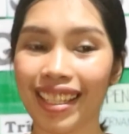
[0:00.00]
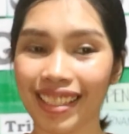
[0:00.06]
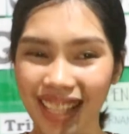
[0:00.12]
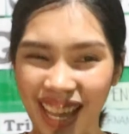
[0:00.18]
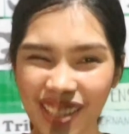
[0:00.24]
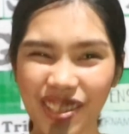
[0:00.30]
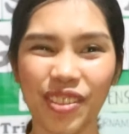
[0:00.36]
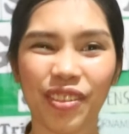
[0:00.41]

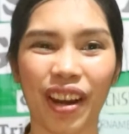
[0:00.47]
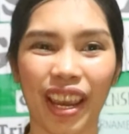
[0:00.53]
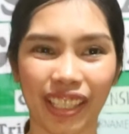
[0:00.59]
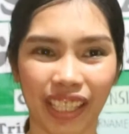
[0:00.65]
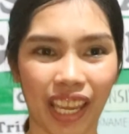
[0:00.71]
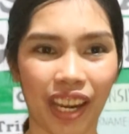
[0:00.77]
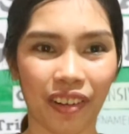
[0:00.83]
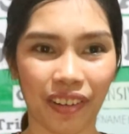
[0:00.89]
That's
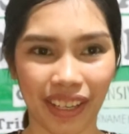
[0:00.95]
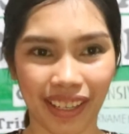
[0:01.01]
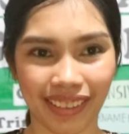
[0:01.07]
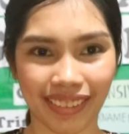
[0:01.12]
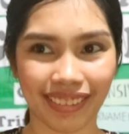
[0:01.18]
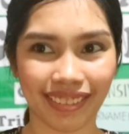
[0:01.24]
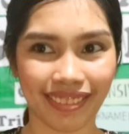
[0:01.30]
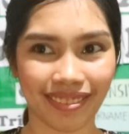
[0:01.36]
right, Ariel.
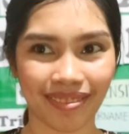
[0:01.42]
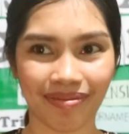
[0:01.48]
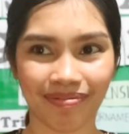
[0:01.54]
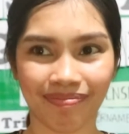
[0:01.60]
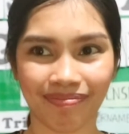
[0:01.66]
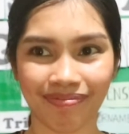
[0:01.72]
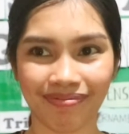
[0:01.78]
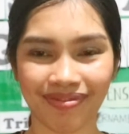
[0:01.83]

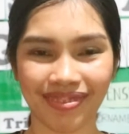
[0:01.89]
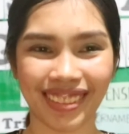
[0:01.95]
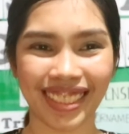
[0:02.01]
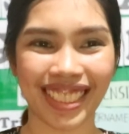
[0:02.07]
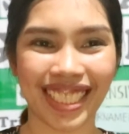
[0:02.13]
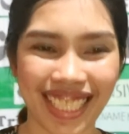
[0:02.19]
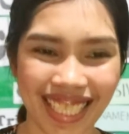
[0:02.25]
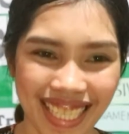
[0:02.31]

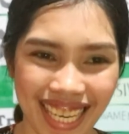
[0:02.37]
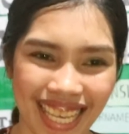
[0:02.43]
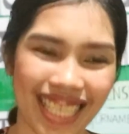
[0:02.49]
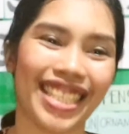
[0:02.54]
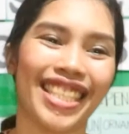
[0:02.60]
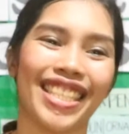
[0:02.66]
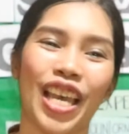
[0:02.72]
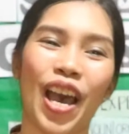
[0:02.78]

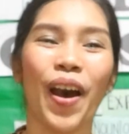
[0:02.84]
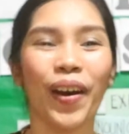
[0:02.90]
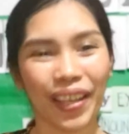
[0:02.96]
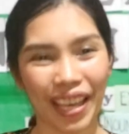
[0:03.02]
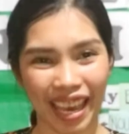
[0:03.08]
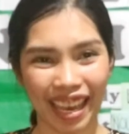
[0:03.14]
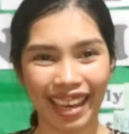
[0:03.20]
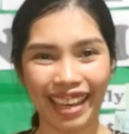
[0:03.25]
Yes,
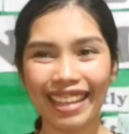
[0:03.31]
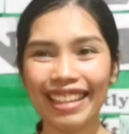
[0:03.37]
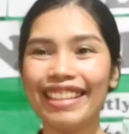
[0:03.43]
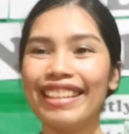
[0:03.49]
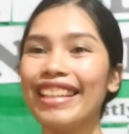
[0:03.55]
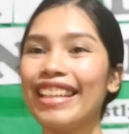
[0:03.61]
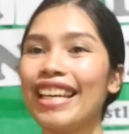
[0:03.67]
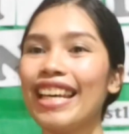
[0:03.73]

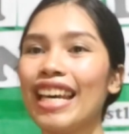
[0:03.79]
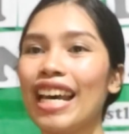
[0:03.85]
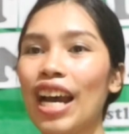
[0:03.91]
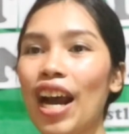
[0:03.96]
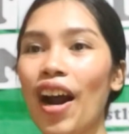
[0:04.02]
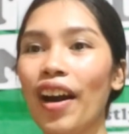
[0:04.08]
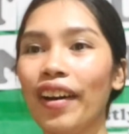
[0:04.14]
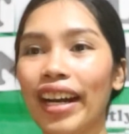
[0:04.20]
okay.
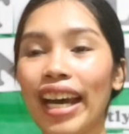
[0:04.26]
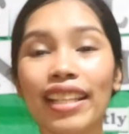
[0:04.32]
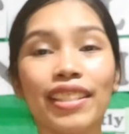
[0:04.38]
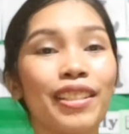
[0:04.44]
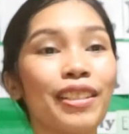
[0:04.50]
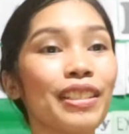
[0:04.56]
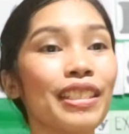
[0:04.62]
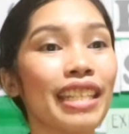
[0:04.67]
Alright,
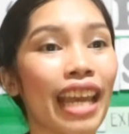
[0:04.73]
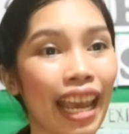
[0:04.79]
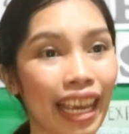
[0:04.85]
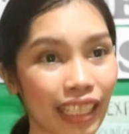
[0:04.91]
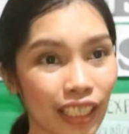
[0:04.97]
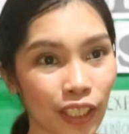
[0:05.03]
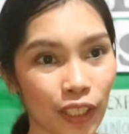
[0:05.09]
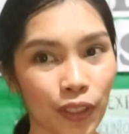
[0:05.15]
so
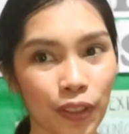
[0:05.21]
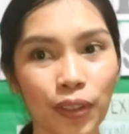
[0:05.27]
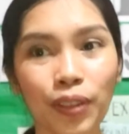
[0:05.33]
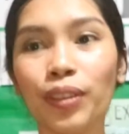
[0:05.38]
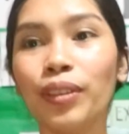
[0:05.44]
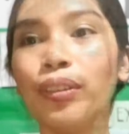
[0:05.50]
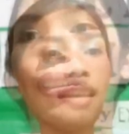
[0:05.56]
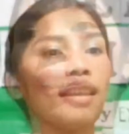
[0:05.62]
thank you.
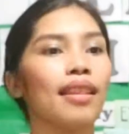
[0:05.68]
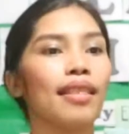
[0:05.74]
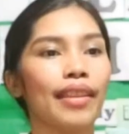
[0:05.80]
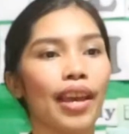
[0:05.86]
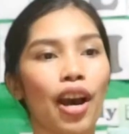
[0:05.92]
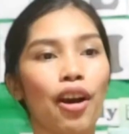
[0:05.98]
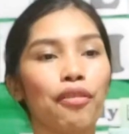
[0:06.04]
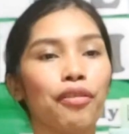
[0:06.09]

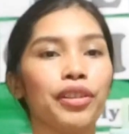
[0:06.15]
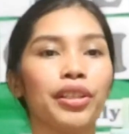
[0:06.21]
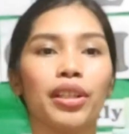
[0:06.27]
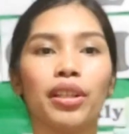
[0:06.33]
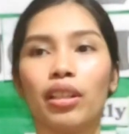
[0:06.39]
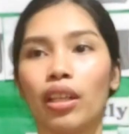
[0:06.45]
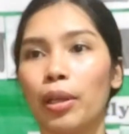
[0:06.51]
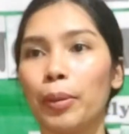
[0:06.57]
Now for the
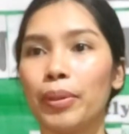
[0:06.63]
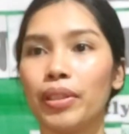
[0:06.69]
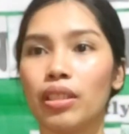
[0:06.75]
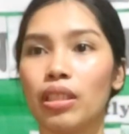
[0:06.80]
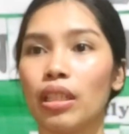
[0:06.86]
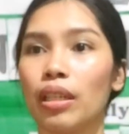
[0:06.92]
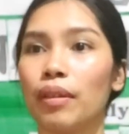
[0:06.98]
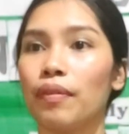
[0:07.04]

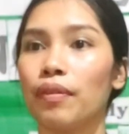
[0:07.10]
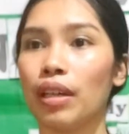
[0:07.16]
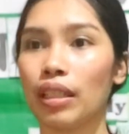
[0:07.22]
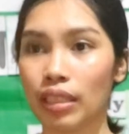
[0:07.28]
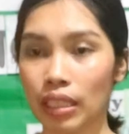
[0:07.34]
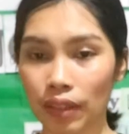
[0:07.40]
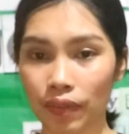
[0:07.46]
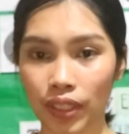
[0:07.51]
collaborative
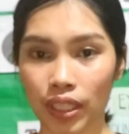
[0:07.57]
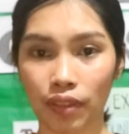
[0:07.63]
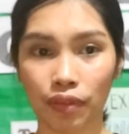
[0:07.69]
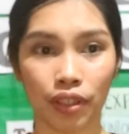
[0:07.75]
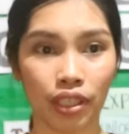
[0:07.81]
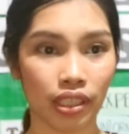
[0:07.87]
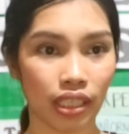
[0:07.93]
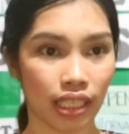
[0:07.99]
activity
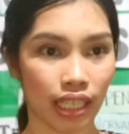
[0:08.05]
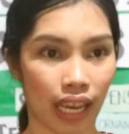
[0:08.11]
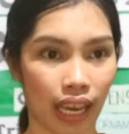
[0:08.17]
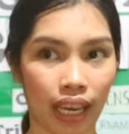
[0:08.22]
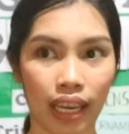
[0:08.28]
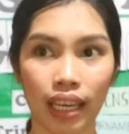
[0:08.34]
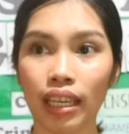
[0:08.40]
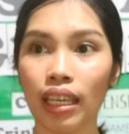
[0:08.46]
for
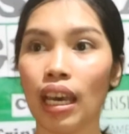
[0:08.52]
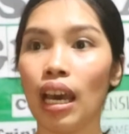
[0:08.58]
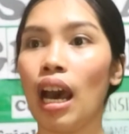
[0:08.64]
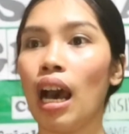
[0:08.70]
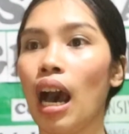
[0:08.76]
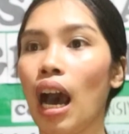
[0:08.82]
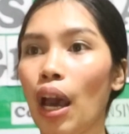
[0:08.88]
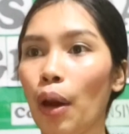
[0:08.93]
today,
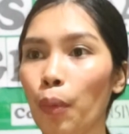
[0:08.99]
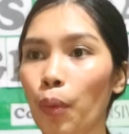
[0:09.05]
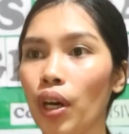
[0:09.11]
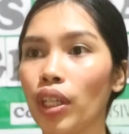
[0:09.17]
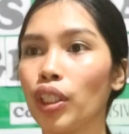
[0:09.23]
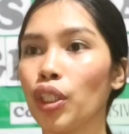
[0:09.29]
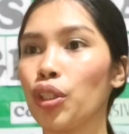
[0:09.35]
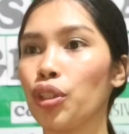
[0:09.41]
I
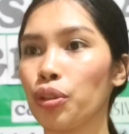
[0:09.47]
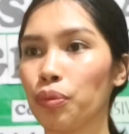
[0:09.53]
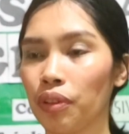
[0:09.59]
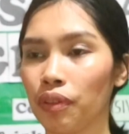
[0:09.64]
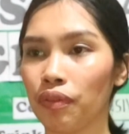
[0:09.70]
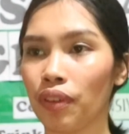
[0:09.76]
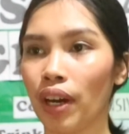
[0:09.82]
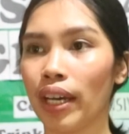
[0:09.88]
want you to
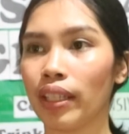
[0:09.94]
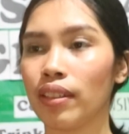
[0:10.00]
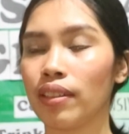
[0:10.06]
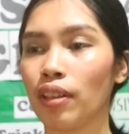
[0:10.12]
provide a